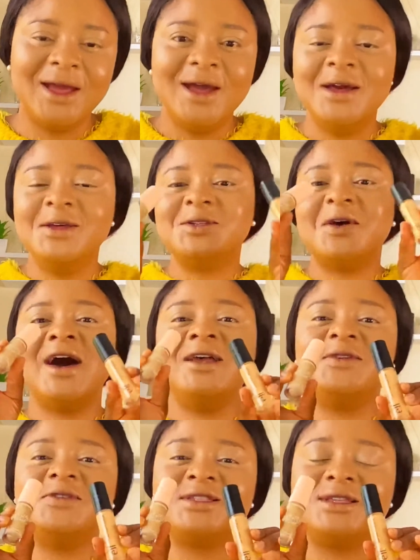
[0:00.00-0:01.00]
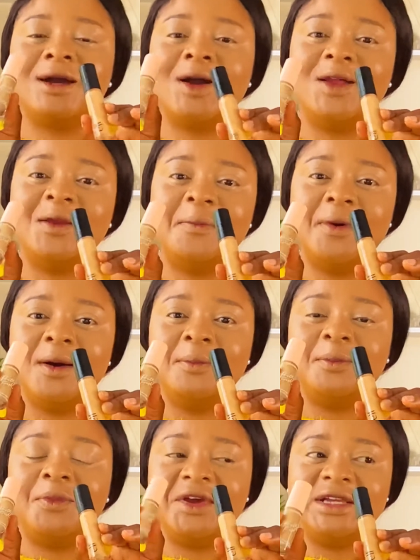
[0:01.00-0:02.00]
So I use the
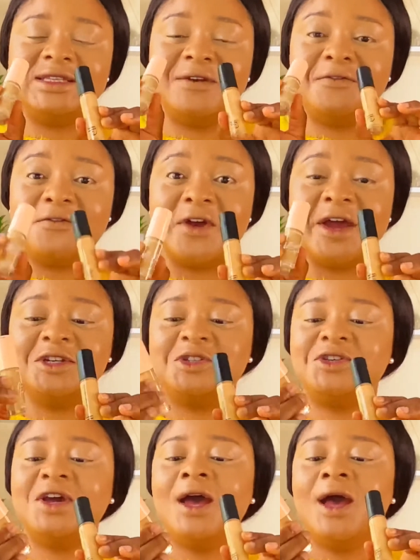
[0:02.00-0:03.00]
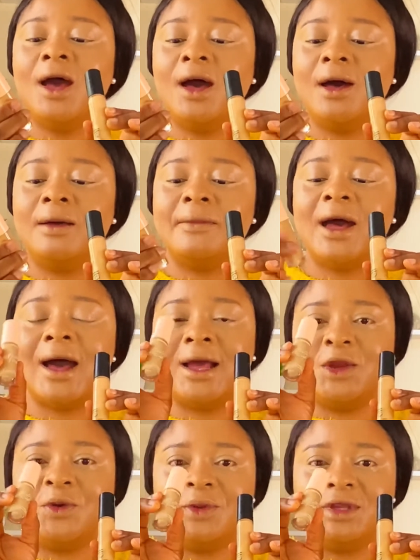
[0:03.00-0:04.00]
Colourpop Pretty Fresh
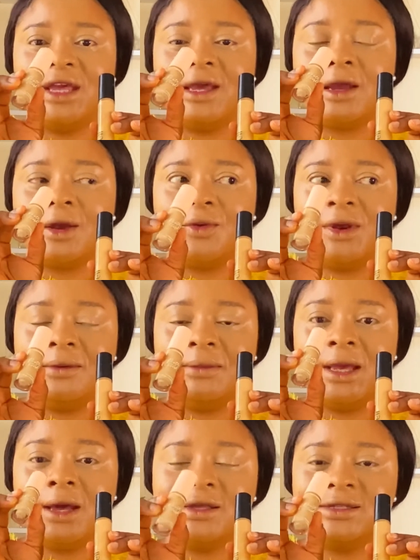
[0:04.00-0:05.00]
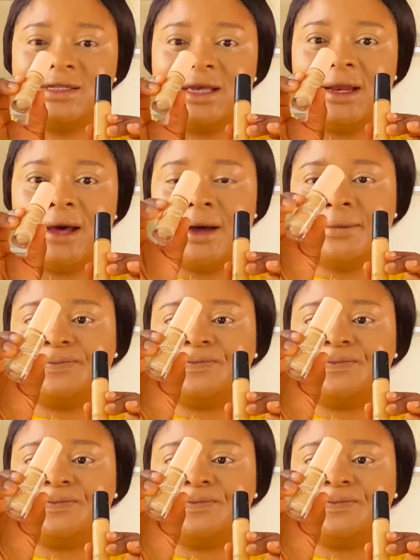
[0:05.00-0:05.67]
hyaluronic creamy concealer,